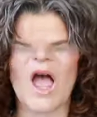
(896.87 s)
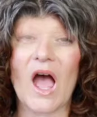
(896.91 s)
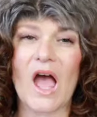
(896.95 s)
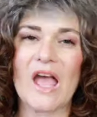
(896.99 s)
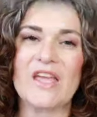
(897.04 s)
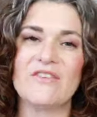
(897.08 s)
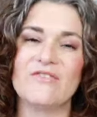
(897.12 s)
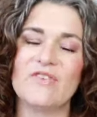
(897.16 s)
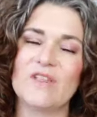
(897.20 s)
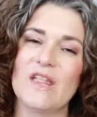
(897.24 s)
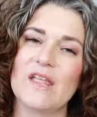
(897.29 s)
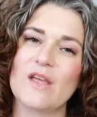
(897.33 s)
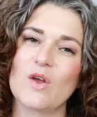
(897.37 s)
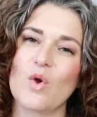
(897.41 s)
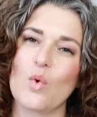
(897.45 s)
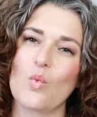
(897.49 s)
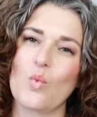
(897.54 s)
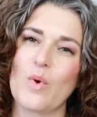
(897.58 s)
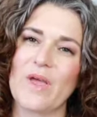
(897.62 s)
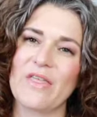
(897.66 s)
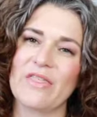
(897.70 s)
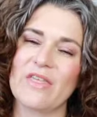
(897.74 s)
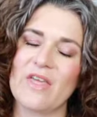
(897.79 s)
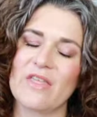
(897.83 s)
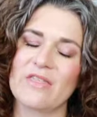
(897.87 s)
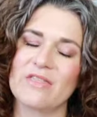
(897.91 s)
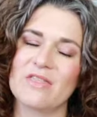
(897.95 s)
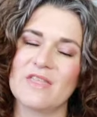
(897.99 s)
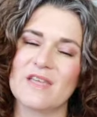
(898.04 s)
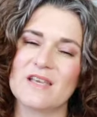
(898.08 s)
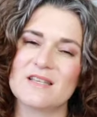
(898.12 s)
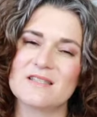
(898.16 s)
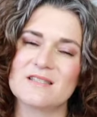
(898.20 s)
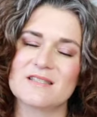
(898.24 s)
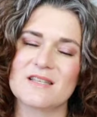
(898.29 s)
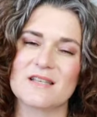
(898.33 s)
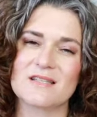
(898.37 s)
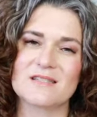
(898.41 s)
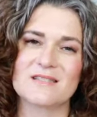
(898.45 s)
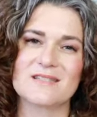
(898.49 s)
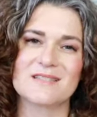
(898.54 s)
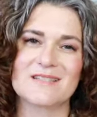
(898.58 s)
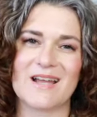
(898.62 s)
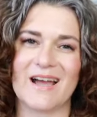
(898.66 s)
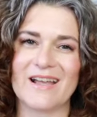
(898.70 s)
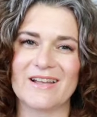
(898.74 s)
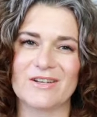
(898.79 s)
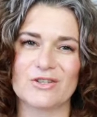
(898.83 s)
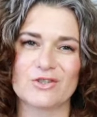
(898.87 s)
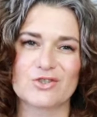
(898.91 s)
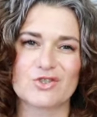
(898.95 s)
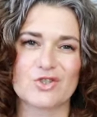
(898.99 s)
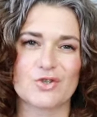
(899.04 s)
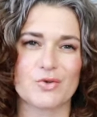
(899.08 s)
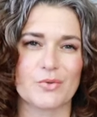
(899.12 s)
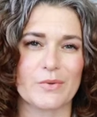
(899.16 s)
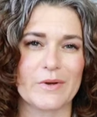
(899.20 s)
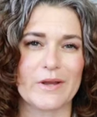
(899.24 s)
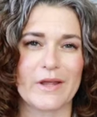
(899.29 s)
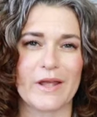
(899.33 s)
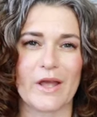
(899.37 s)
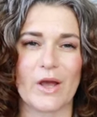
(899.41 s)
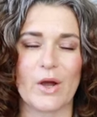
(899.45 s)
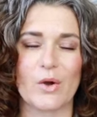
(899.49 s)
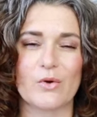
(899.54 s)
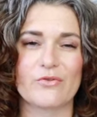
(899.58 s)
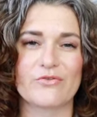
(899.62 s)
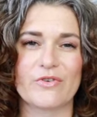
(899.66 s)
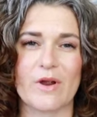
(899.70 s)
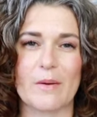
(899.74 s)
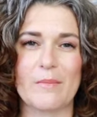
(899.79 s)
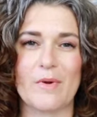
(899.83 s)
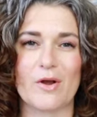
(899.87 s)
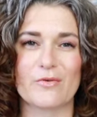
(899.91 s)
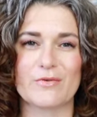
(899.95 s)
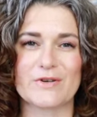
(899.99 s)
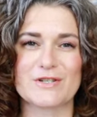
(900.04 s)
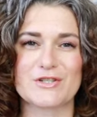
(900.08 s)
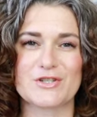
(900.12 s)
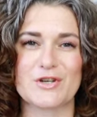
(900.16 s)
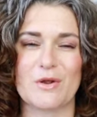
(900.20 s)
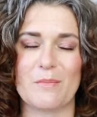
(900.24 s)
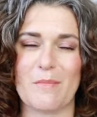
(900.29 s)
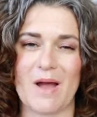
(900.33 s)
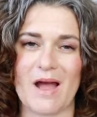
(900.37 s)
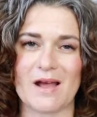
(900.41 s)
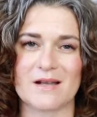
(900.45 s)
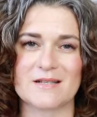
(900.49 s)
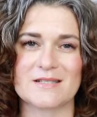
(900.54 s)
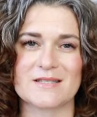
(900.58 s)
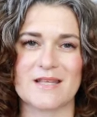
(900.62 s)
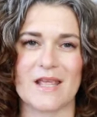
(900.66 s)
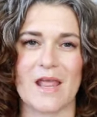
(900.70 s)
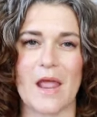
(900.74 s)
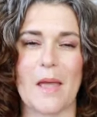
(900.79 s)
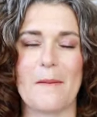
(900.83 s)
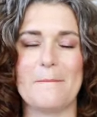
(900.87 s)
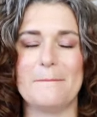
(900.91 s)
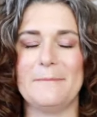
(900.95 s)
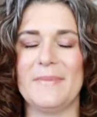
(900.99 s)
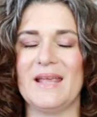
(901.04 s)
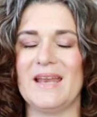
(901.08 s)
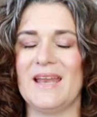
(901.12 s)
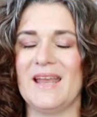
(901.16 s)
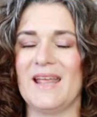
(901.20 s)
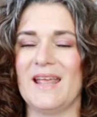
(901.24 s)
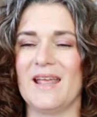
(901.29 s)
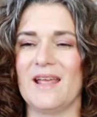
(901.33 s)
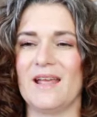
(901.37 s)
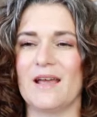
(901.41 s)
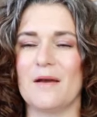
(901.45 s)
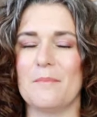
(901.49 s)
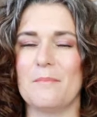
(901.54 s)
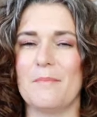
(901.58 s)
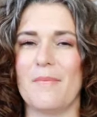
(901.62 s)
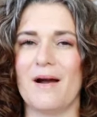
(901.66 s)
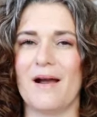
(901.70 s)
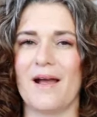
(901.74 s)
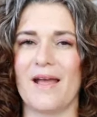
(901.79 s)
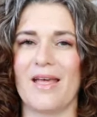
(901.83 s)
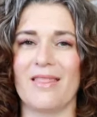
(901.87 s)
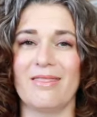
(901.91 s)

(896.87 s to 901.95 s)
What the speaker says: I feel like with this style trio from Original Moxie, meaning my